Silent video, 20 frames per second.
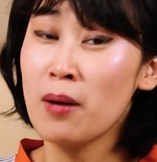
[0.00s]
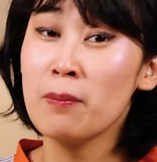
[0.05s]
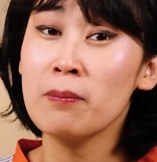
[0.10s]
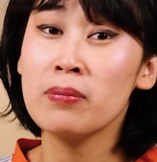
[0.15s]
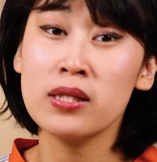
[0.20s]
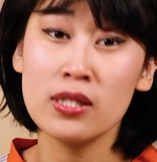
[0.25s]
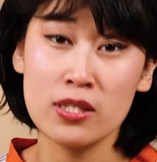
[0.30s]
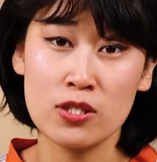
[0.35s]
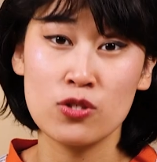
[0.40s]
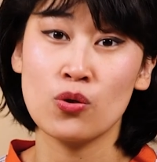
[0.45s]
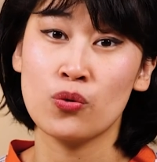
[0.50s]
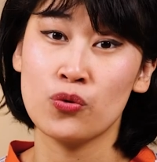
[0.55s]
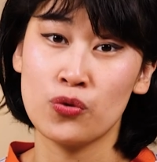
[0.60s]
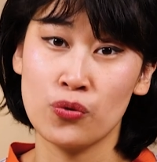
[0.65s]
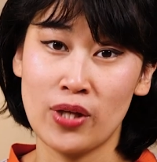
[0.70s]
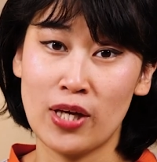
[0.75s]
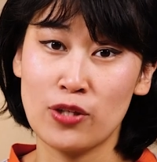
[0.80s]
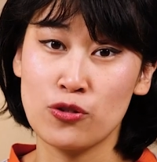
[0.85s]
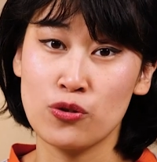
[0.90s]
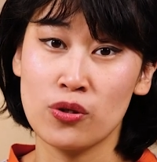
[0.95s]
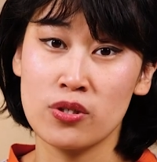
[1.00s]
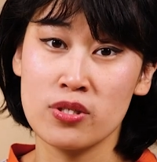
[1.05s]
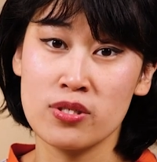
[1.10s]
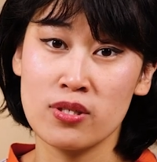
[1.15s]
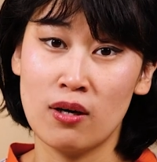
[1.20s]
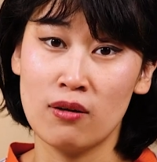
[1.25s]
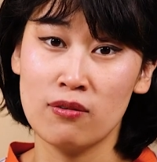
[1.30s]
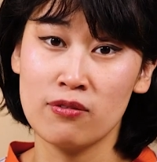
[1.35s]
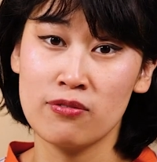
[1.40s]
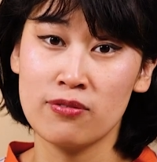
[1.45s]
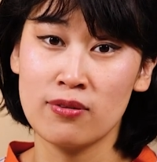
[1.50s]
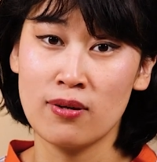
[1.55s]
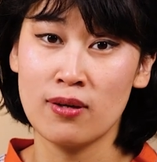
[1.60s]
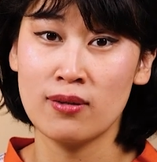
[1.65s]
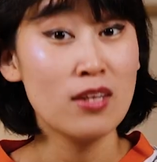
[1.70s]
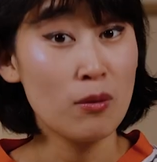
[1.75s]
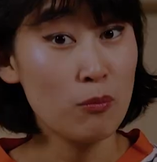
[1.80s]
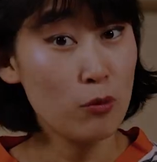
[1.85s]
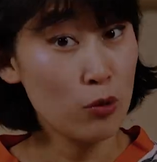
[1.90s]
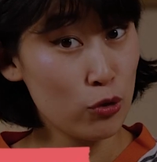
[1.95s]
Please don't do that to yourself.
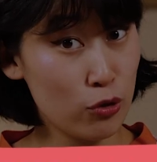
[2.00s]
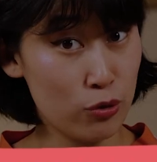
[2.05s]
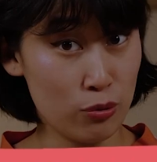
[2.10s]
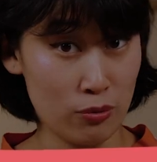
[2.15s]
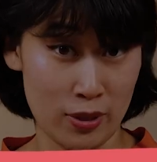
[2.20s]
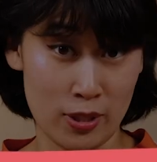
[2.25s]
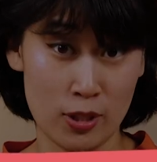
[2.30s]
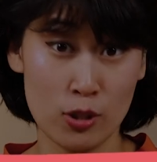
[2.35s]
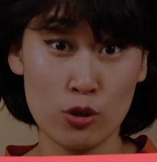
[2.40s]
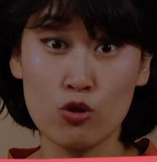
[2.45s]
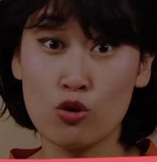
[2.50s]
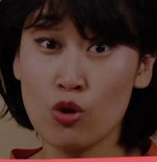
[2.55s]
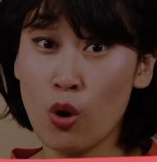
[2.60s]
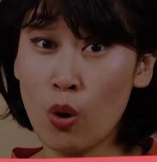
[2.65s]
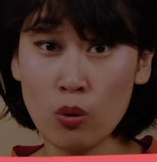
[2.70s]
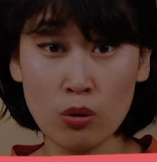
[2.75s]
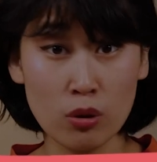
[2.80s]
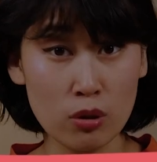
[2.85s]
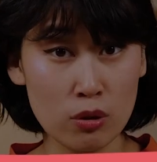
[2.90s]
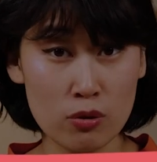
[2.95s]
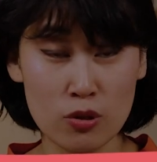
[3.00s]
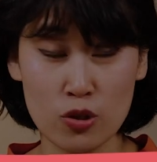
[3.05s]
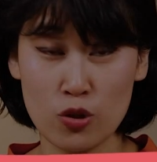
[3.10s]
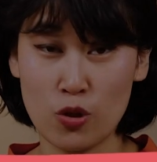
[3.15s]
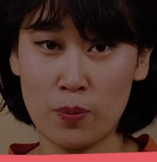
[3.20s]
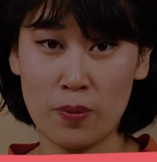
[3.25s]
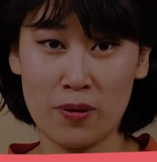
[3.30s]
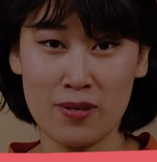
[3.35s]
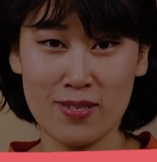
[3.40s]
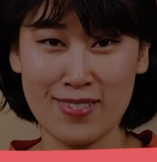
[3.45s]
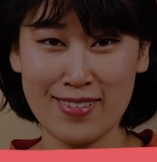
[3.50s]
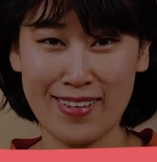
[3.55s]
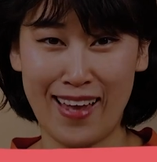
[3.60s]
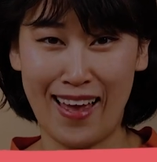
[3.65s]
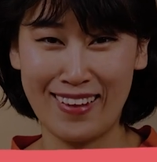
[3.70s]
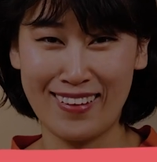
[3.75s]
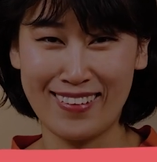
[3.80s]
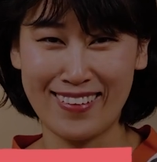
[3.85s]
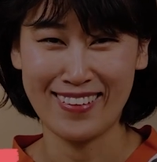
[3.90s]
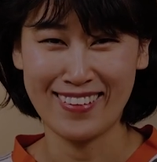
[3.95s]
Number 3, don't lose your
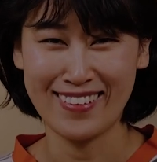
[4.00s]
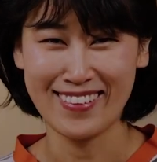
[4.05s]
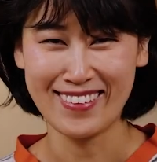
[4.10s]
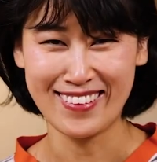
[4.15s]
personality.